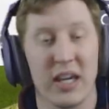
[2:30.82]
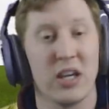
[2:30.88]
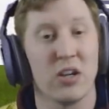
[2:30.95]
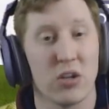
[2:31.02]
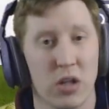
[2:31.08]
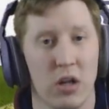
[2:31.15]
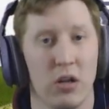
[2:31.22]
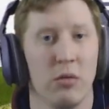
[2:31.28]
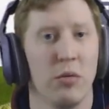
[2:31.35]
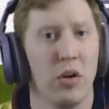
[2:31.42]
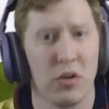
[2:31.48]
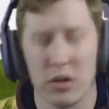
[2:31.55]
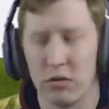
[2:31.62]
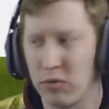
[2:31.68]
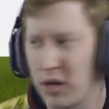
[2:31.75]
take it slowly. We're
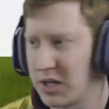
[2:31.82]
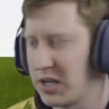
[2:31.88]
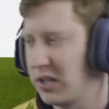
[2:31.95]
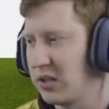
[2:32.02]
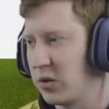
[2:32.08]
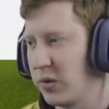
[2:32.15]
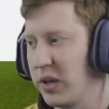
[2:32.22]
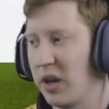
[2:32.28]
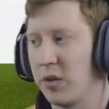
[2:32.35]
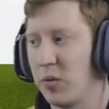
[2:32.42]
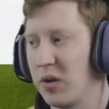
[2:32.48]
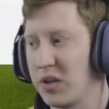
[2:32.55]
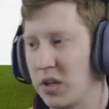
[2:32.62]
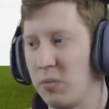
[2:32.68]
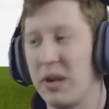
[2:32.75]
not going to rush into it.
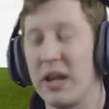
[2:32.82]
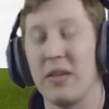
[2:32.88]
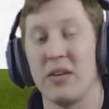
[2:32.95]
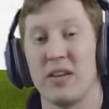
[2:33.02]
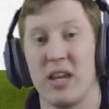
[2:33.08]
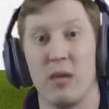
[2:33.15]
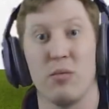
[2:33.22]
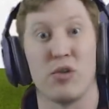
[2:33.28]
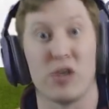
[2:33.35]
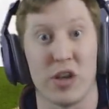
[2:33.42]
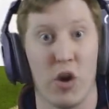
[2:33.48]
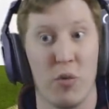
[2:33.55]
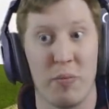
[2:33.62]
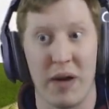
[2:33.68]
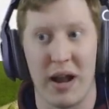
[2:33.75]
Otherwise, I'll make the team
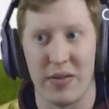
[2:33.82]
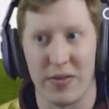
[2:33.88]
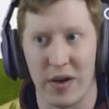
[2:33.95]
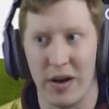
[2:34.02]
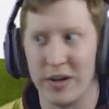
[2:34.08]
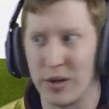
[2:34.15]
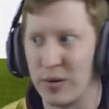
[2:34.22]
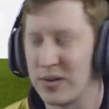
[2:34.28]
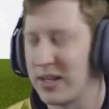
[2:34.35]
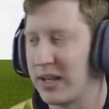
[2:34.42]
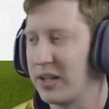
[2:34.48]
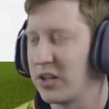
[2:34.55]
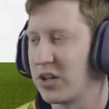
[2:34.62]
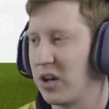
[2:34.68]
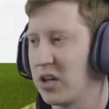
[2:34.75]
so bad that I don't
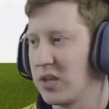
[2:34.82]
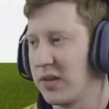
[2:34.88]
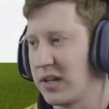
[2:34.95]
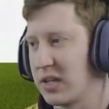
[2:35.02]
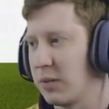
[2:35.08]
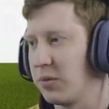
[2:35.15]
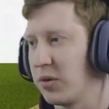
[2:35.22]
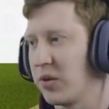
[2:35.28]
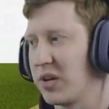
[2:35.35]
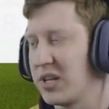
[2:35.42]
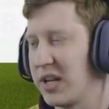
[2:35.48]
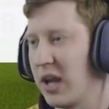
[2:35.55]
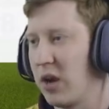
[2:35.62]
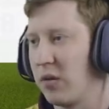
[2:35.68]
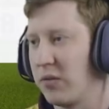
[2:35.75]
stand a chance of actually
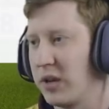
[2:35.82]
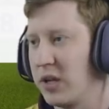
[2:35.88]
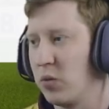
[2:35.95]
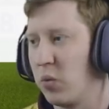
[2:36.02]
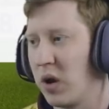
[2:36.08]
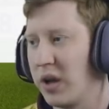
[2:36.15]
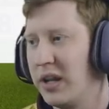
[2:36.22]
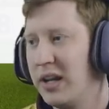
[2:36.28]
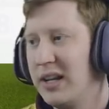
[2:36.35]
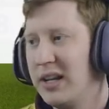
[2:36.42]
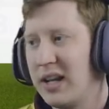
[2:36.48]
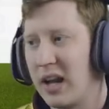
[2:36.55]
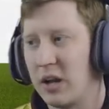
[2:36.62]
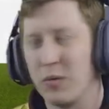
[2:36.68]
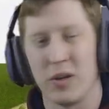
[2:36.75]
progressing out of League One.
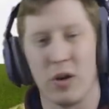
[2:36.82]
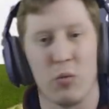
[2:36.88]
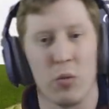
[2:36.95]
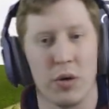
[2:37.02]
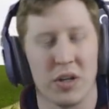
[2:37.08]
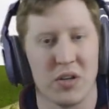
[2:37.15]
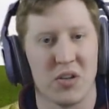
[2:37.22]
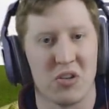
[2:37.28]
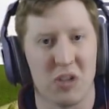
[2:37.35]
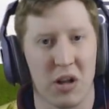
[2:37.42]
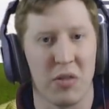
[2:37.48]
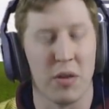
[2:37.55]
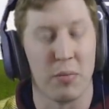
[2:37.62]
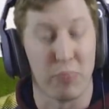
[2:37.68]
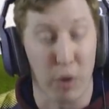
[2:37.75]
And we don't want to
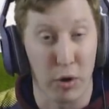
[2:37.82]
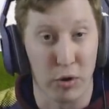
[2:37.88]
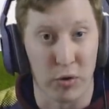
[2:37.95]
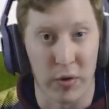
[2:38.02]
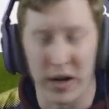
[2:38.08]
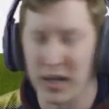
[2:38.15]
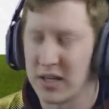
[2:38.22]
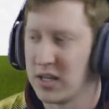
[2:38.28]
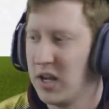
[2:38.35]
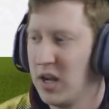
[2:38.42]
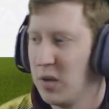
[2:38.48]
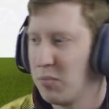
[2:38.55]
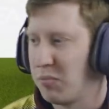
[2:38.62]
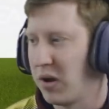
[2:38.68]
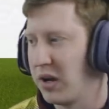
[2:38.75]
stunt the progress
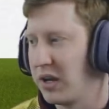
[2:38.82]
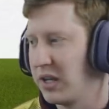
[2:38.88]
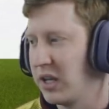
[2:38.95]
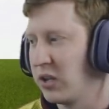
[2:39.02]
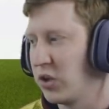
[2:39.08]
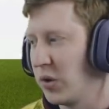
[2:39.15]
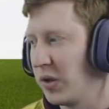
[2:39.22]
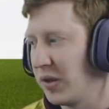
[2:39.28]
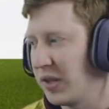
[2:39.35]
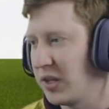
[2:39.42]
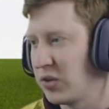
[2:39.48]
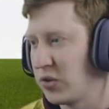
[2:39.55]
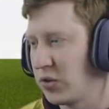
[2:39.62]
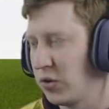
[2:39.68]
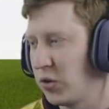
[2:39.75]
by uh, doing
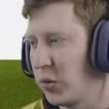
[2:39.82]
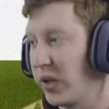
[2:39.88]
things too